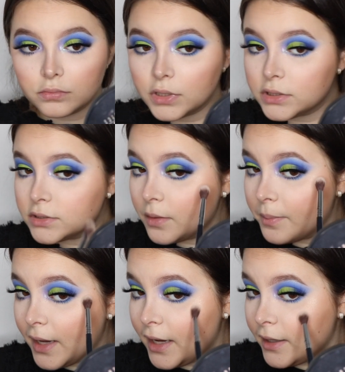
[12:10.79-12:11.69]
It's not
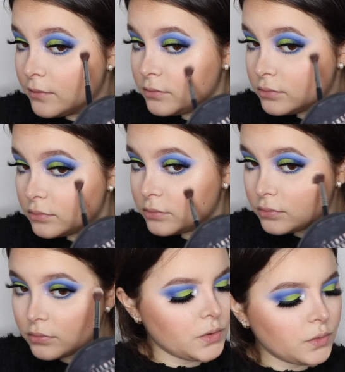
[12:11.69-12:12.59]
bad.
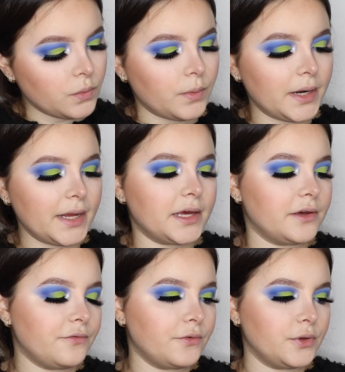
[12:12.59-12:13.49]
What
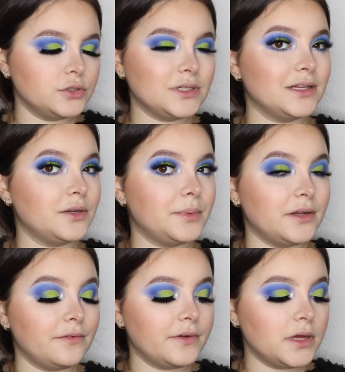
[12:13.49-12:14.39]
if we use a little bit
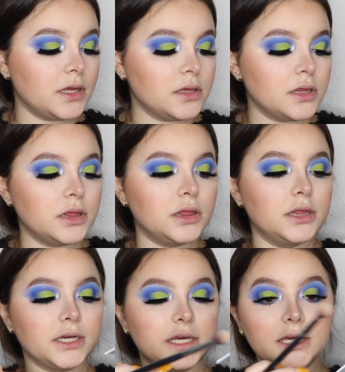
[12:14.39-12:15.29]
of
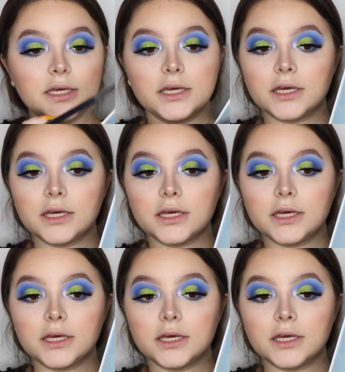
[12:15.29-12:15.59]
Lucky